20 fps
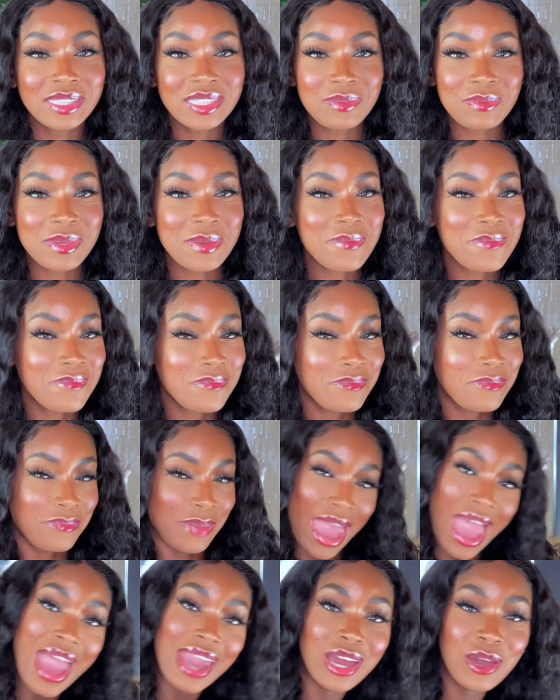to be
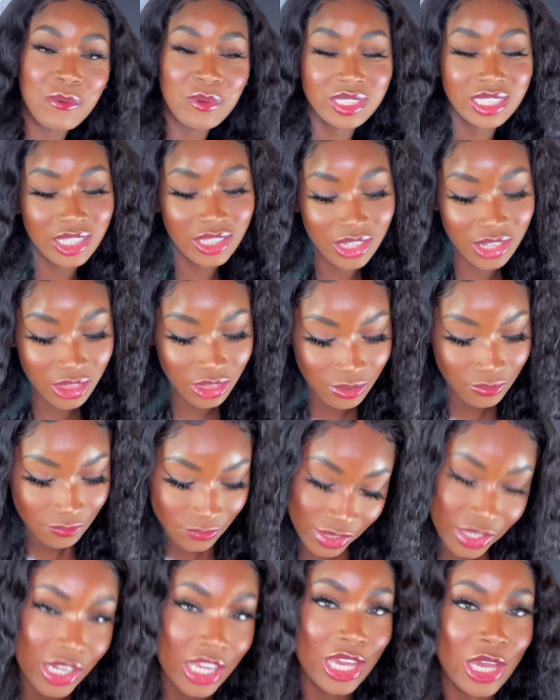back with another
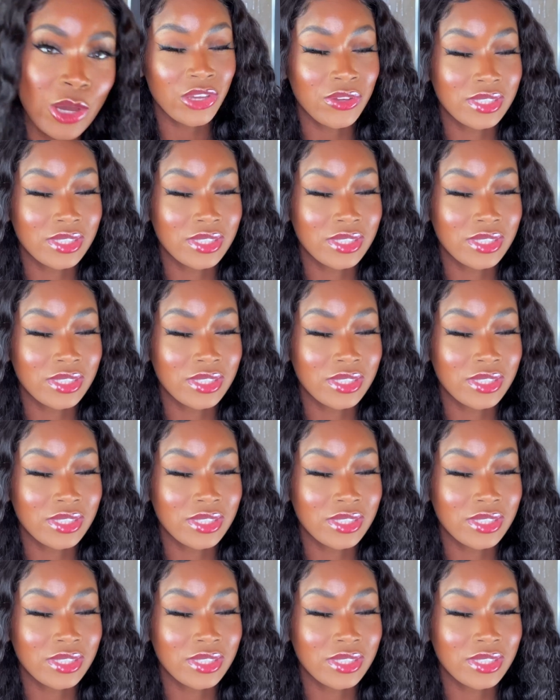video.